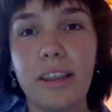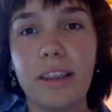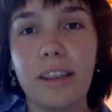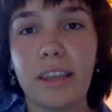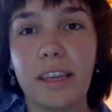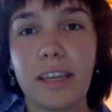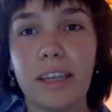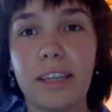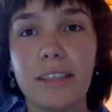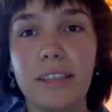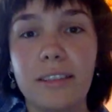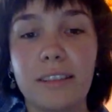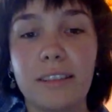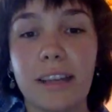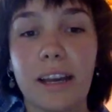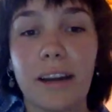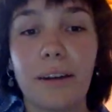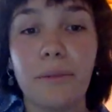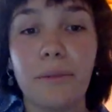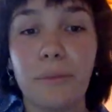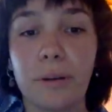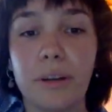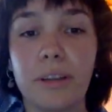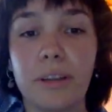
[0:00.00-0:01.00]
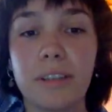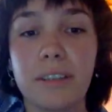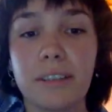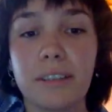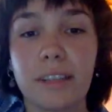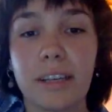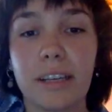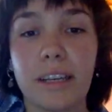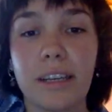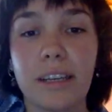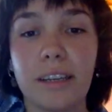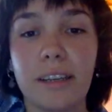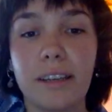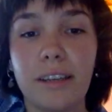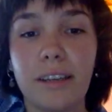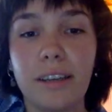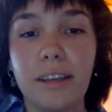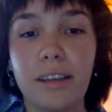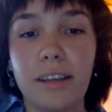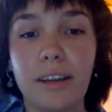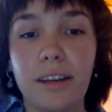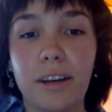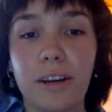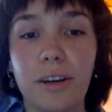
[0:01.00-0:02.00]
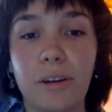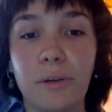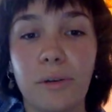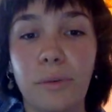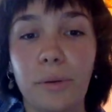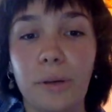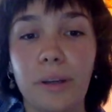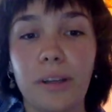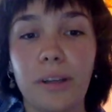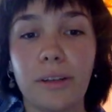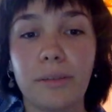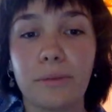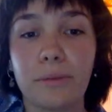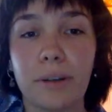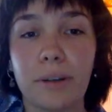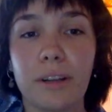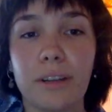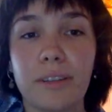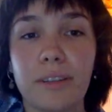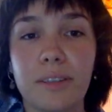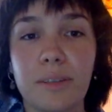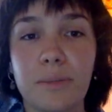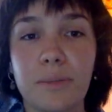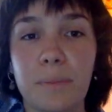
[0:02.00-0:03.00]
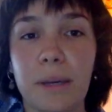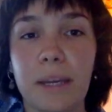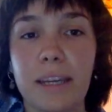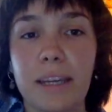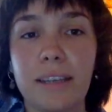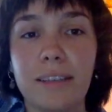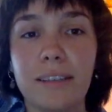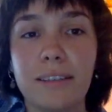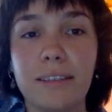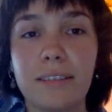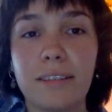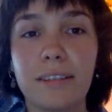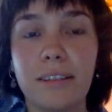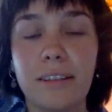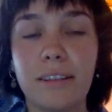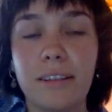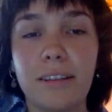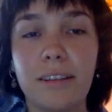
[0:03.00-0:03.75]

things, that was like a queer run space.